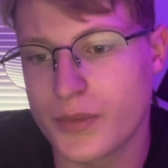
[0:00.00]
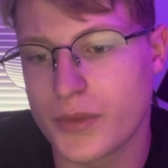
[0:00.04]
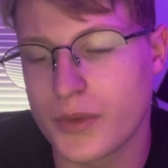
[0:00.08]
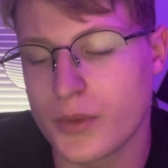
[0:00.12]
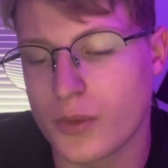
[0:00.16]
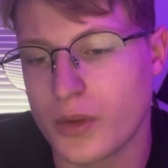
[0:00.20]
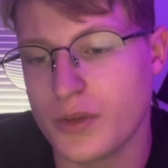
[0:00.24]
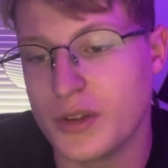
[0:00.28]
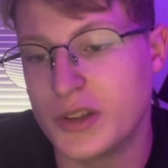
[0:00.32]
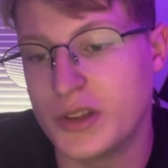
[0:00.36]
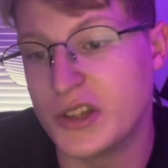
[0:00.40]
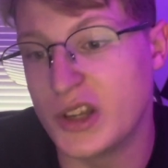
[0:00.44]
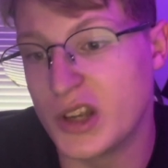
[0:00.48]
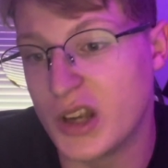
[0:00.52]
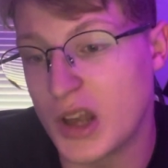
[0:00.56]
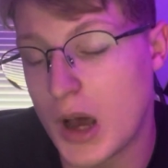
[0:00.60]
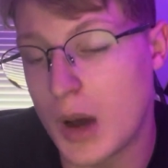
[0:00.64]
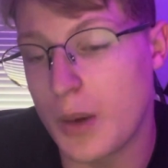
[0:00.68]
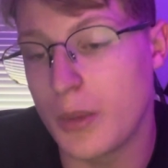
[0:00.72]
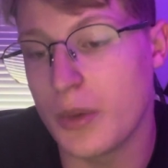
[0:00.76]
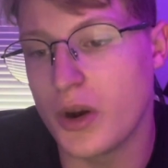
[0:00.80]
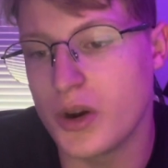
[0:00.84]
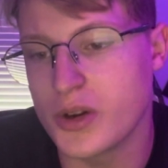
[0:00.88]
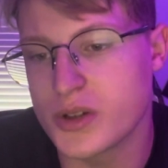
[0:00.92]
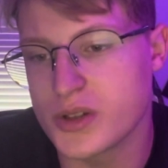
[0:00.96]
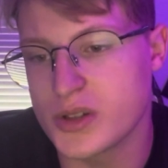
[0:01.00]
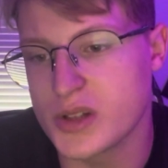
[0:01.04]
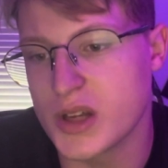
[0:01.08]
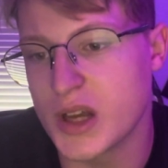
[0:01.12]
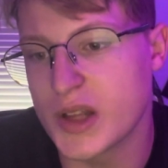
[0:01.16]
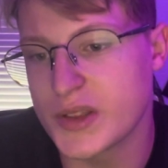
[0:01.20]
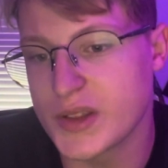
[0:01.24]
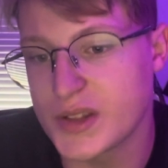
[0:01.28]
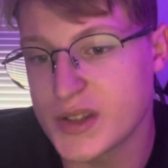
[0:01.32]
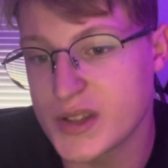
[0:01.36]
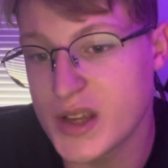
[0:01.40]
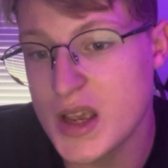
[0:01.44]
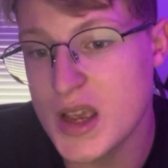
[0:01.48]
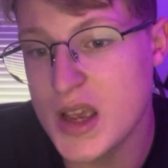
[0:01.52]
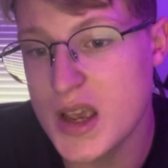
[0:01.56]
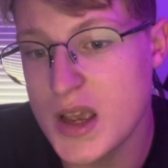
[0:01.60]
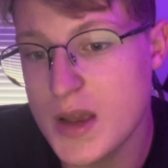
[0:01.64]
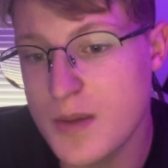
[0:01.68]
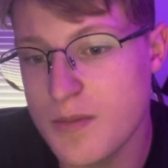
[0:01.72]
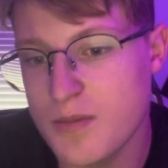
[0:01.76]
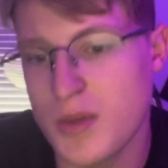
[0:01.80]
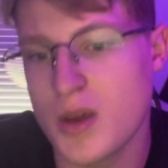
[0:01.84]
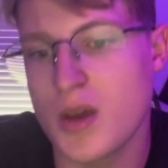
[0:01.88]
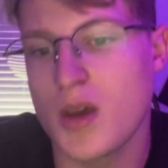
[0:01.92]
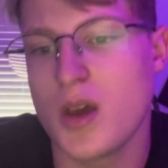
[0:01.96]
When the denominators are not the
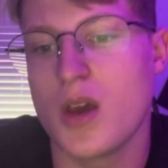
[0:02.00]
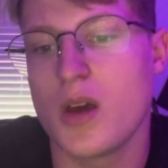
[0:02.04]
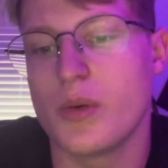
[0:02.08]
same,